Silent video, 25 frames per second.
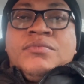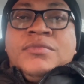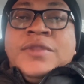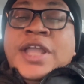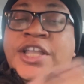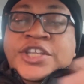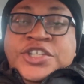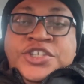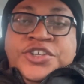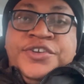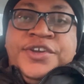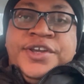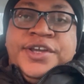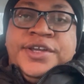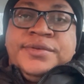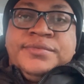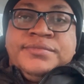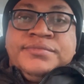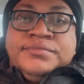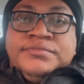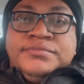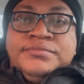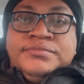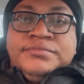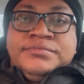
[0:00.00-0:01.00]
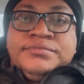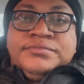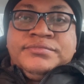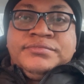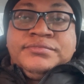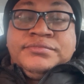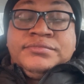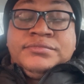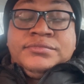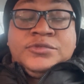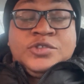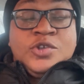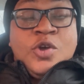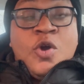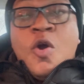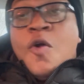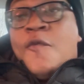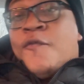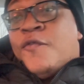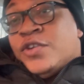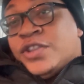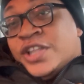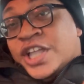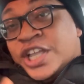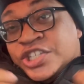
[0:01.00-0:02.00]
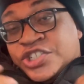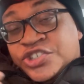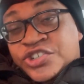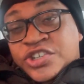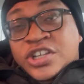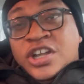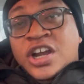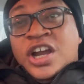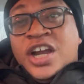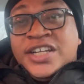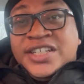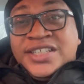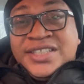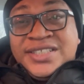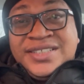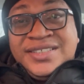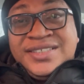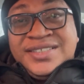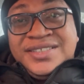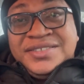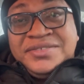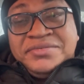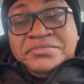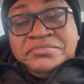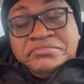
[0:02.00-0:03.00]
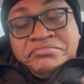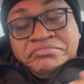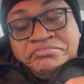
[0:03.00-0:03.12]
Nigeria, or for Nigerian artists.